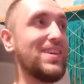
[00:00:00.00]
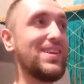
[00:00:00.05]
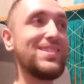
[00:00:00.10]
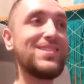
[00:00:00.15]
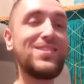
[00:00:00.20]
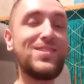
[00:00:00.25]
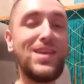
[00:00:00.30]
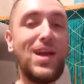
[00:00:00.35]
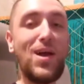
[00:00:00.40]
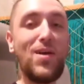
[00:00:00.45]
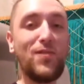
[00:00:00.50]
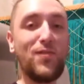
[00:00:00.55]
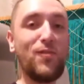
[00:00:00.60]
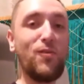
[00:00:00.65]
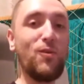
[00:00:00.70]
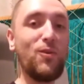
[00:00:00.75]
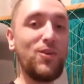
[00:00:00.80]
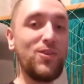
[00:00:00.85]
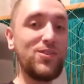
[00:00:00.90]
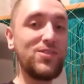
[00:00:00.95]
So now, of
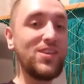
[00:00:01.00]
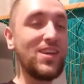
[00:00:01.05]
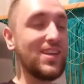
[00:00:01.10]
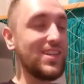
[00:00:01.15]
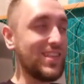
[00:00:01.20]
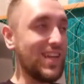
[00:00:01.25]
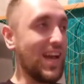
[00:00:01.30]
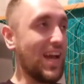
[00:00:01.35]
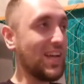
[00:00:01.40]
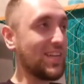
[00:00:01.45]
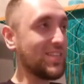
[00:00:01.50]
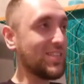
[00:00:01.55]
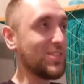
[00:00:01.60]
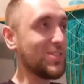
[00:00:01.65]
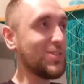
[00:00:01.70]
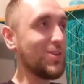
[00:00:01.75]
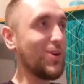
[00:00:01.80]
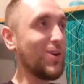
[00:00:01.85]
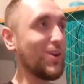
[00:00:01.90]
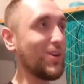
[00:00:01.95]
course, Taz is
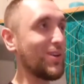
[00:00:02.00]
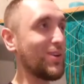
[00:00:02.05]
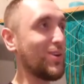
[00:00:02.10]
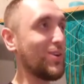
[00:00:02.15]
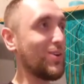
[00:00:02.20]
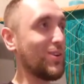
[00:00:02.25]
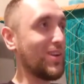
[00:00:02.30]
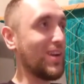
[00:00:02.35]
talking all